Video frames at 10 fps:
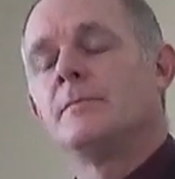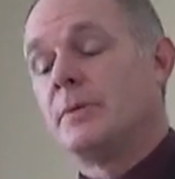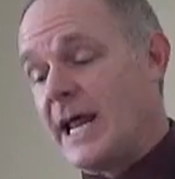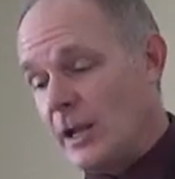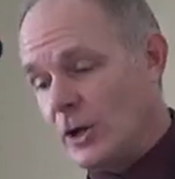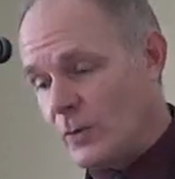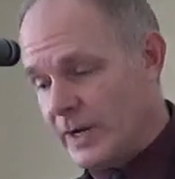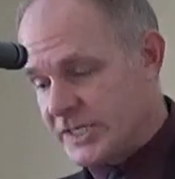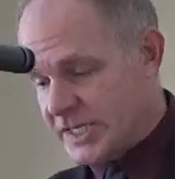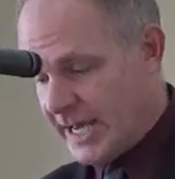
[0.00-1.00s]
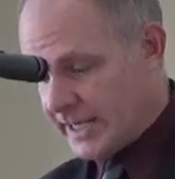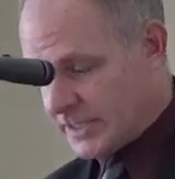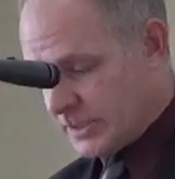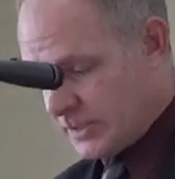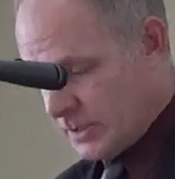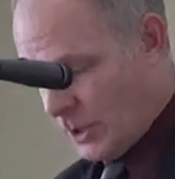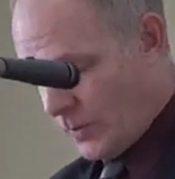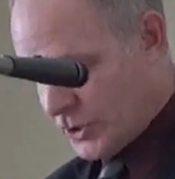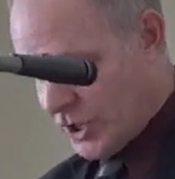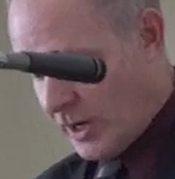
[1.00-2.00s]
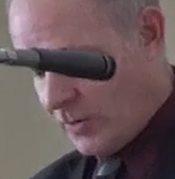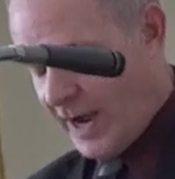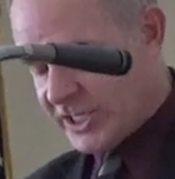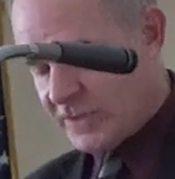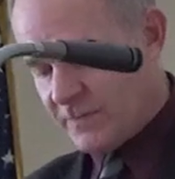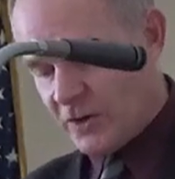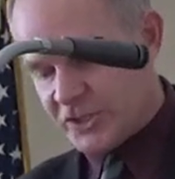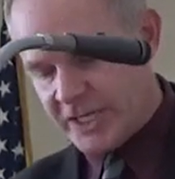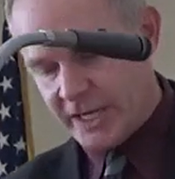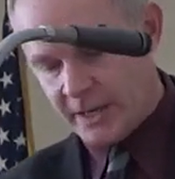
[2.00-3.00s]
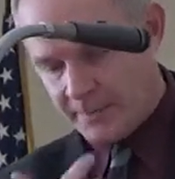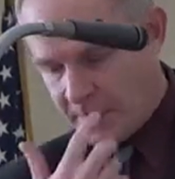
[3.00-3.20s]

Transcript: But now look what it says. Look what John writes in verse 10